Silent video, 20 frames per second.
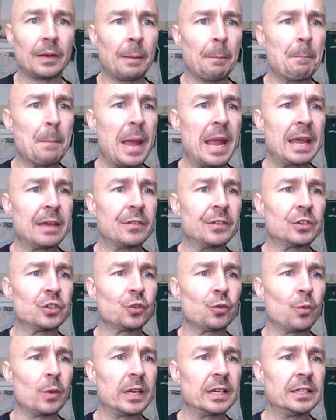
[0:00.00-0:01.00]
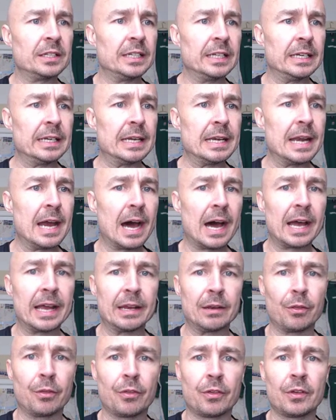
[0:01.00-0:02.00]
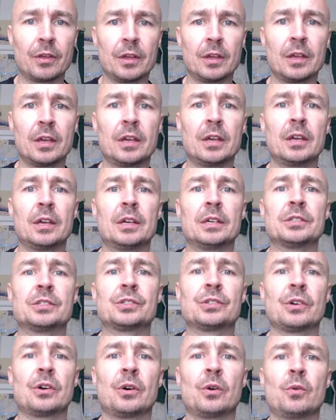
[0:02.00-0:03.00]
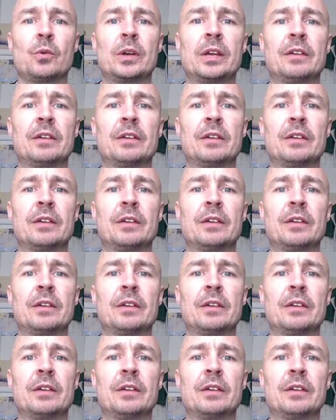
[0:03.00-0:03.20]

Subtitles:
May the 29th. So